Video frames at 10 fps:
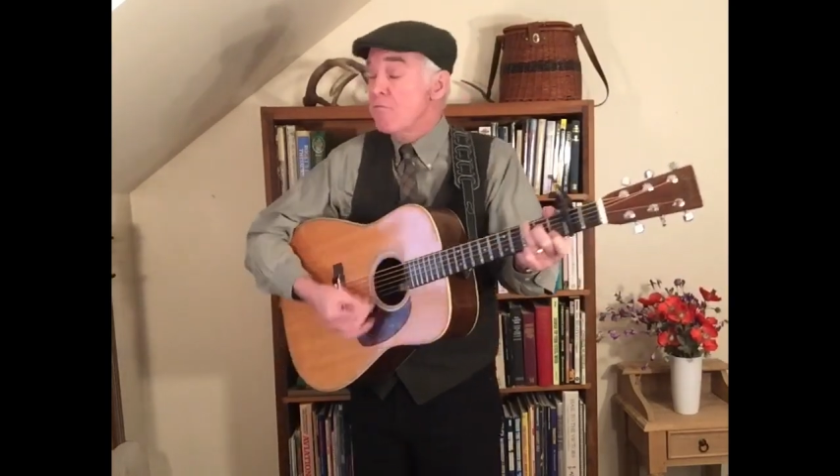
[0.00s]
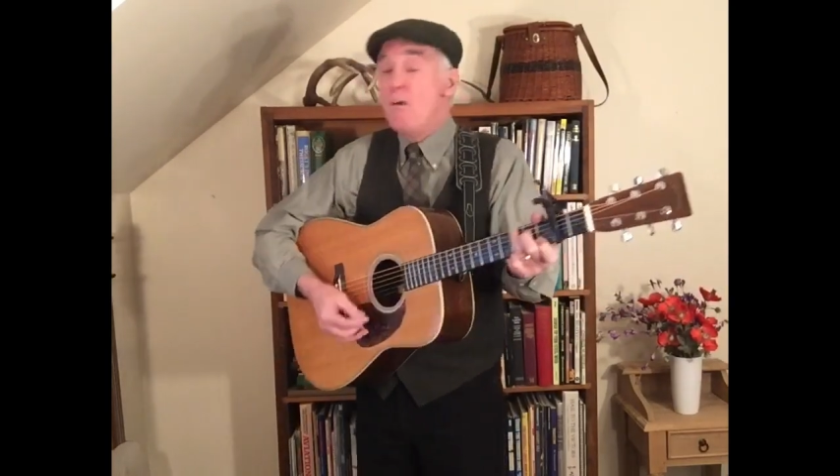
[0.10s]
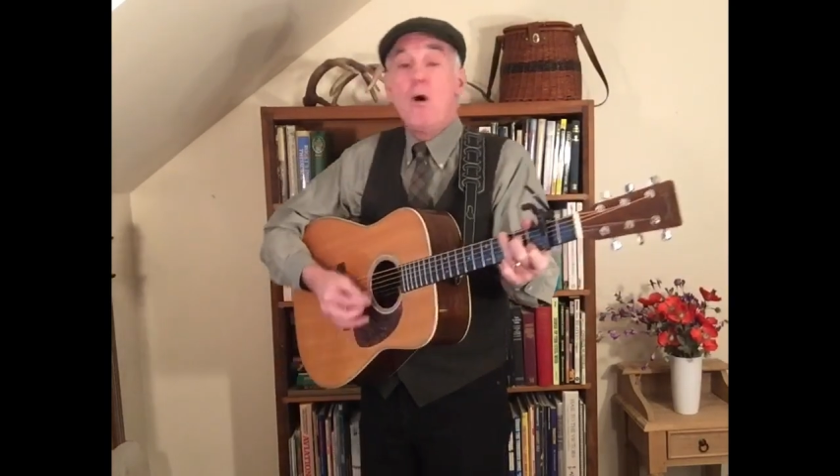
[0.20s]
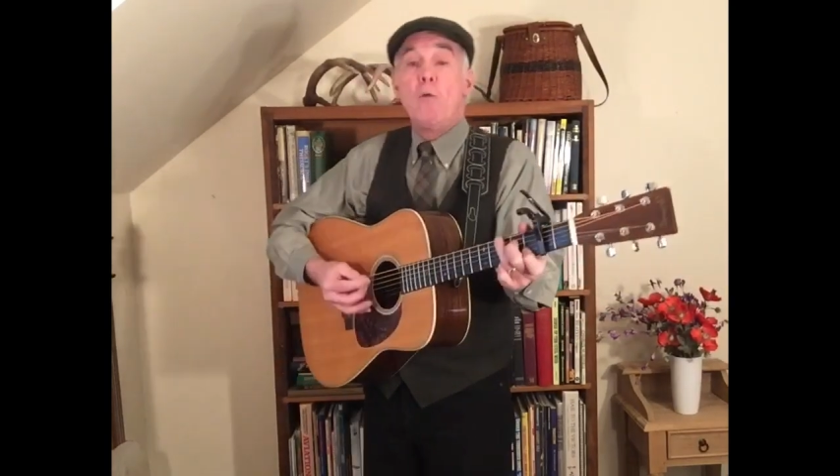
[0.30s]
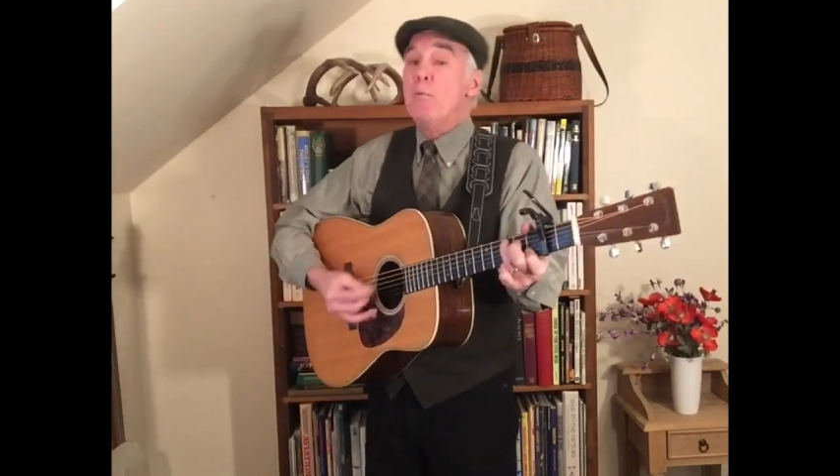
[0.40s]

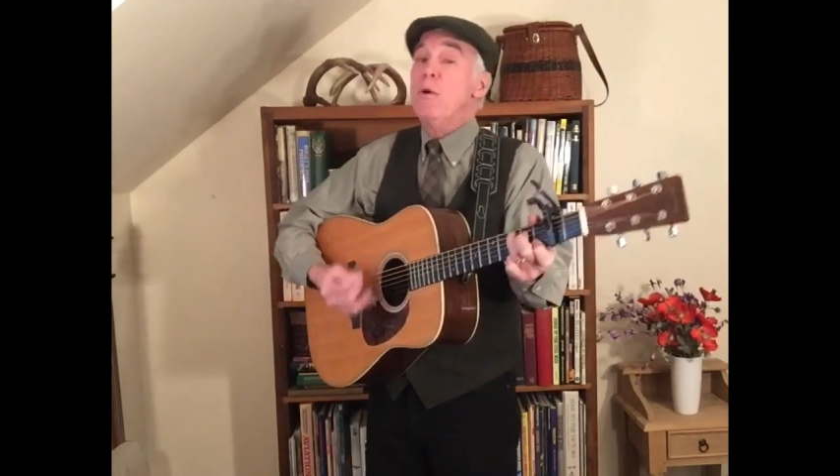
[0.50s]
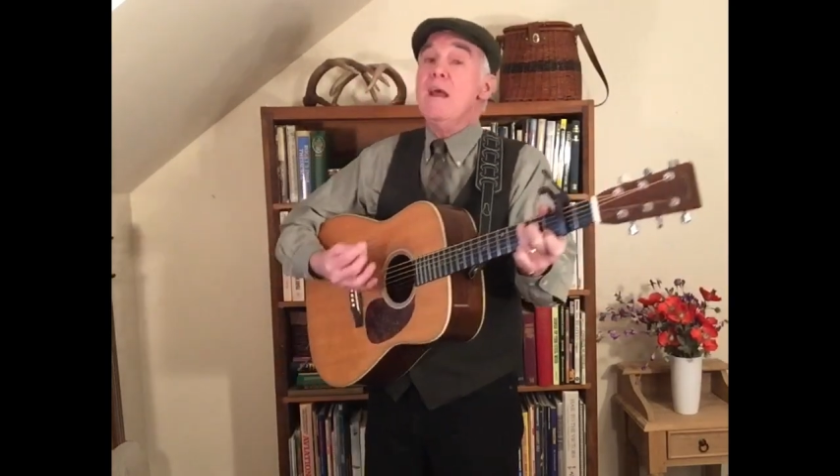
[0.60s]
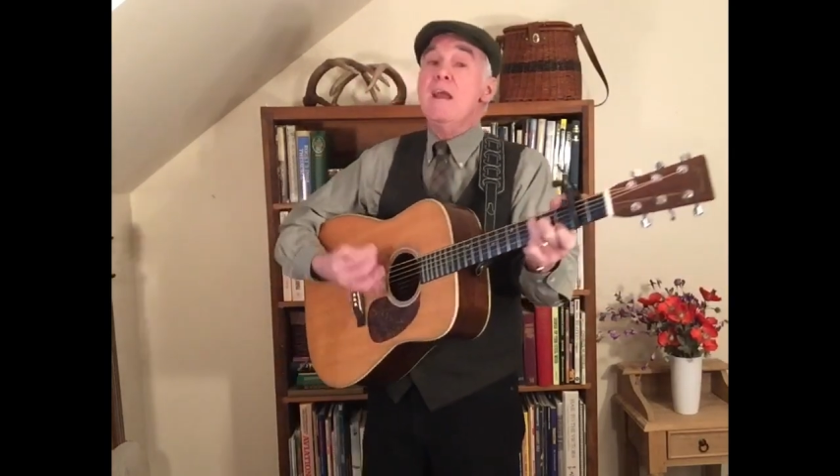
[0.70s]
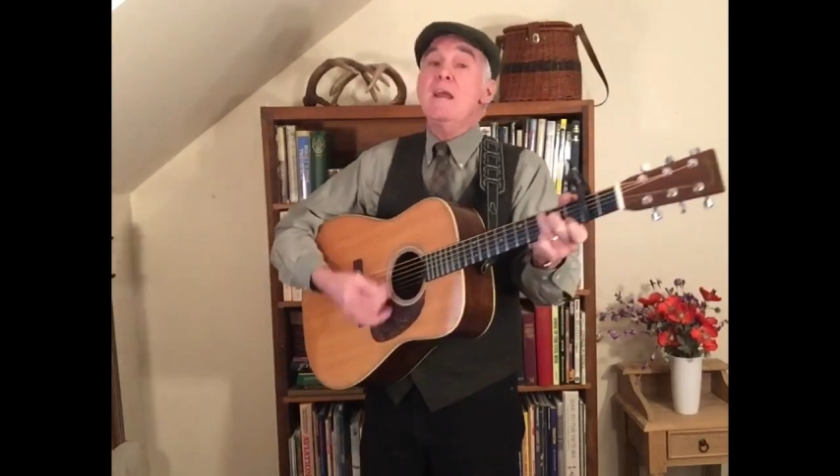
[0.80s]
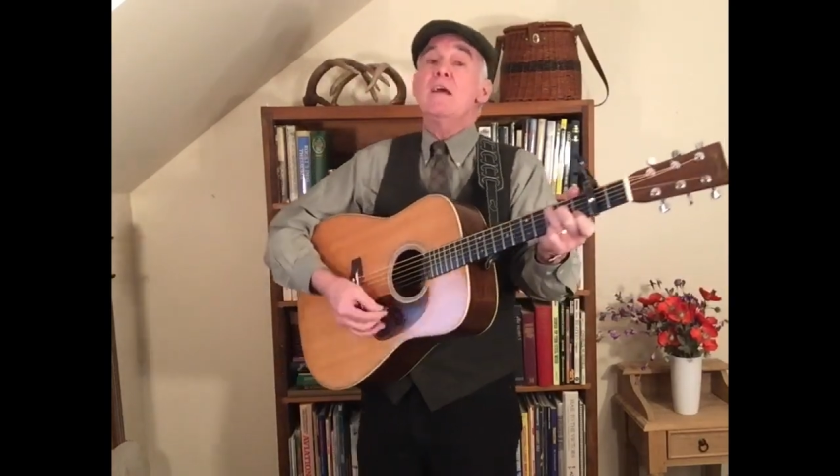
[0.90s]
fall
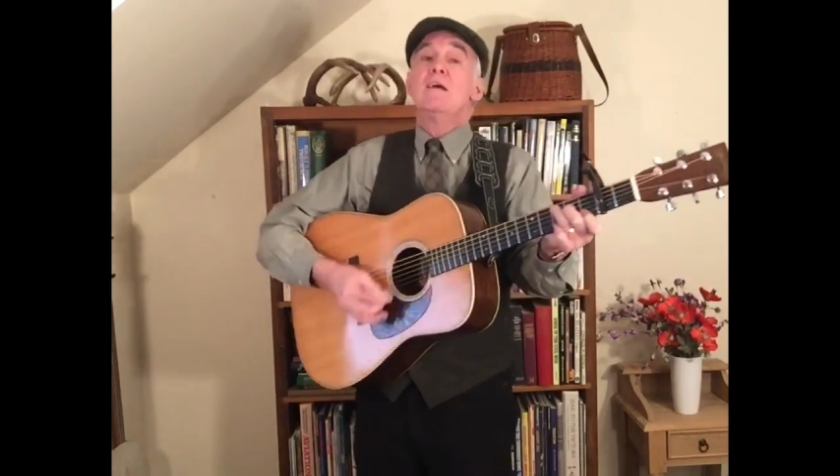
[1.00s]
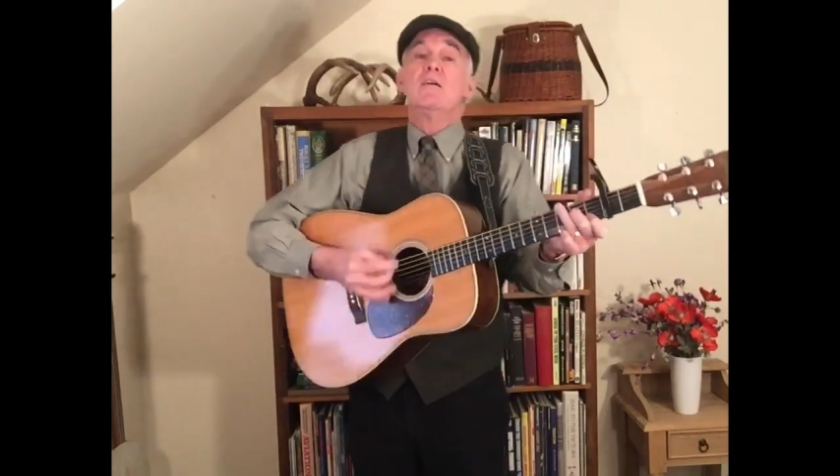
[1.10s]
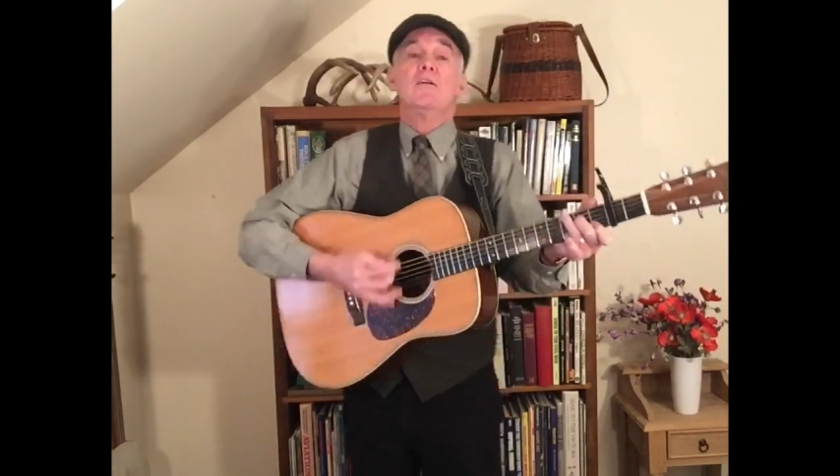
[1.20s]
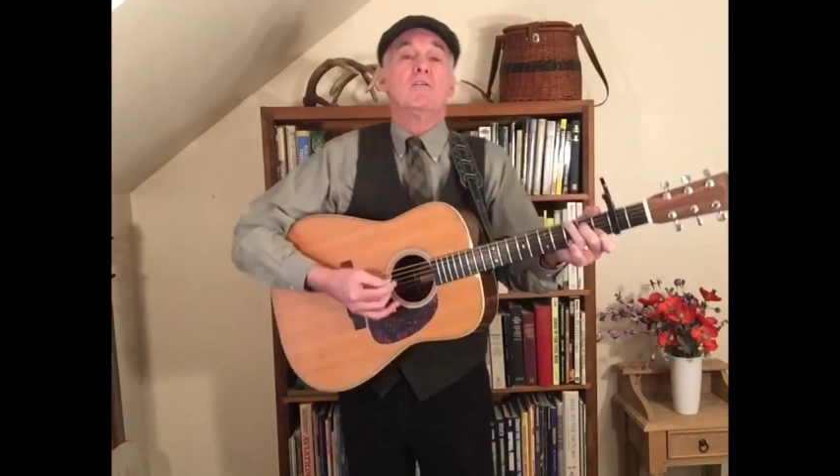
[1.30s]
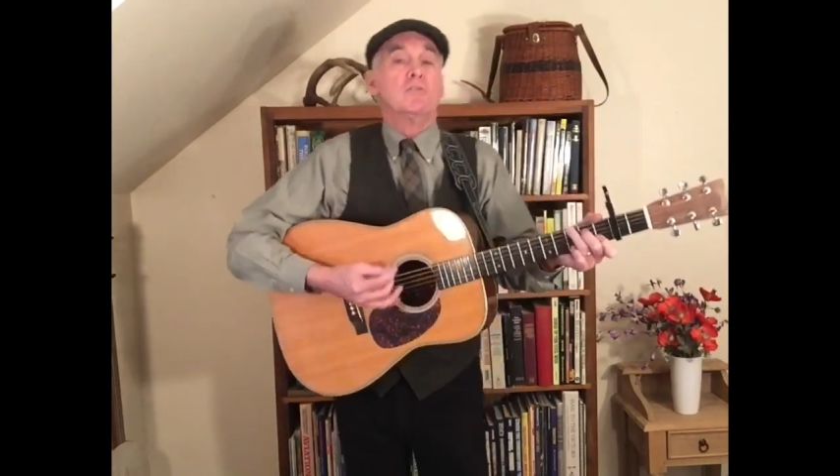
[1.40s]
prey
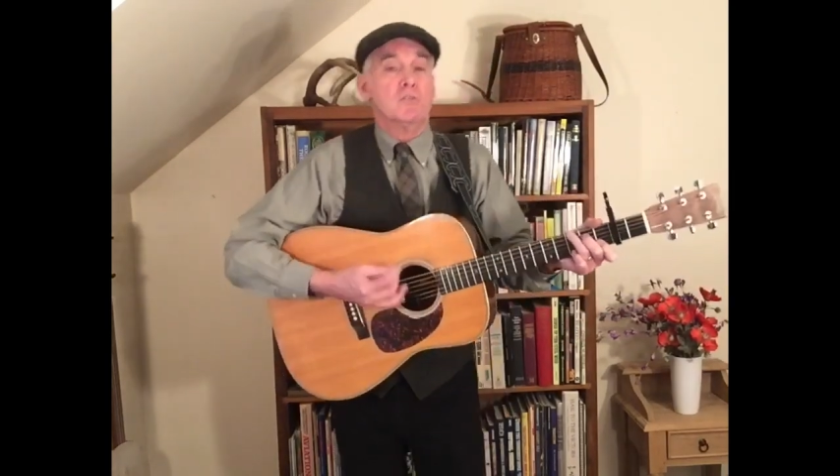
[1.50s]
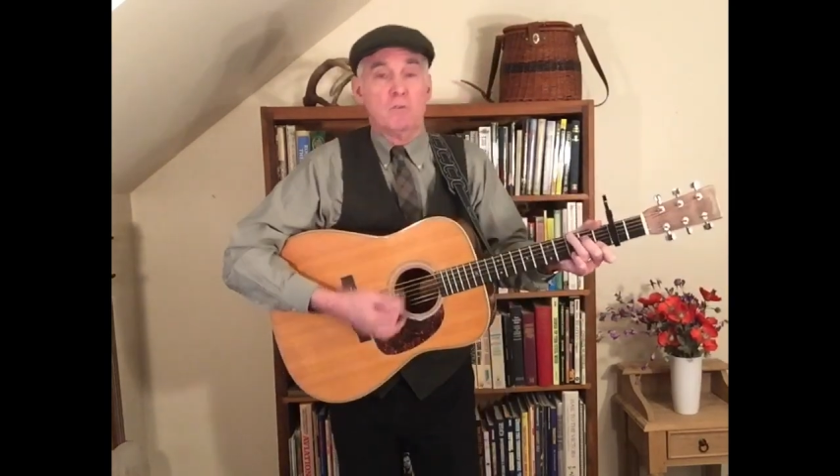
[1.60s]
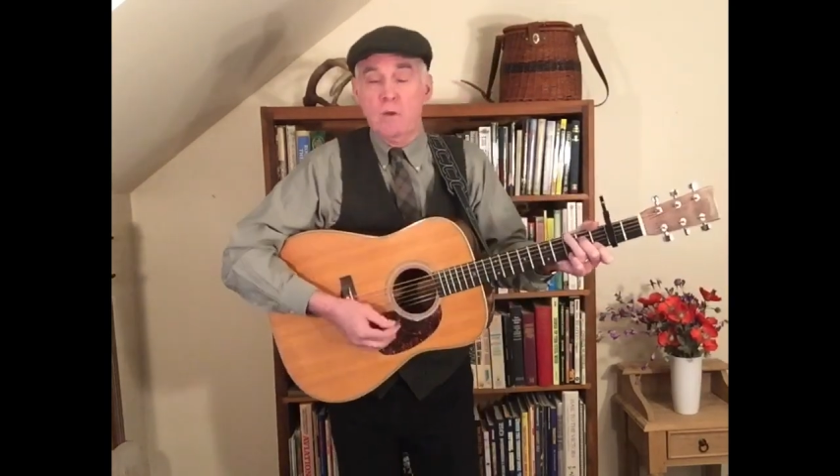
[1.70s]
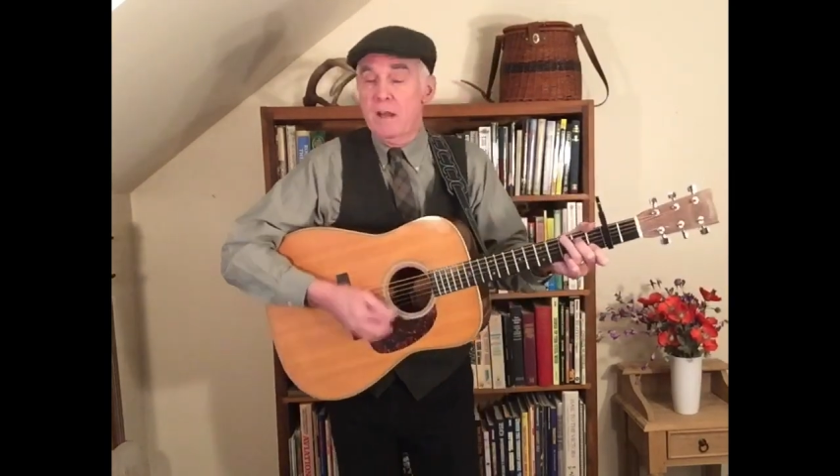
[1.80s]
to